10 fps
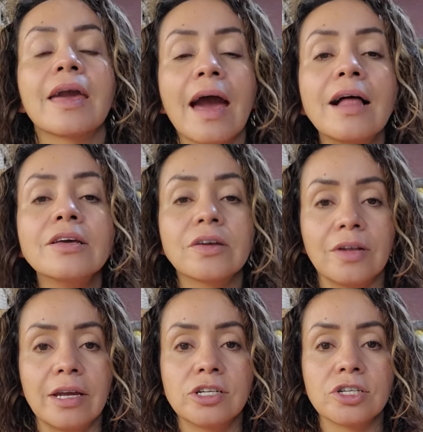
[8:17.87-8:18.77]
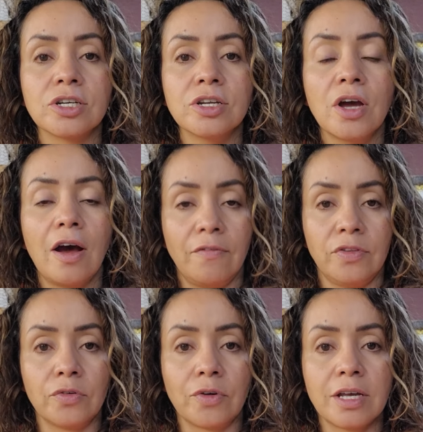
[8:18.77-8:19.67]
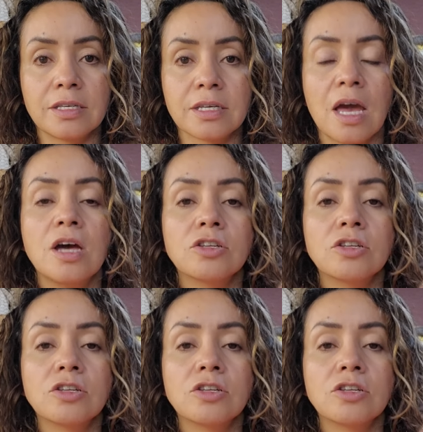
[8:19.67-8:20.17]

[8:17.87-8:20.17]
calculation of the risk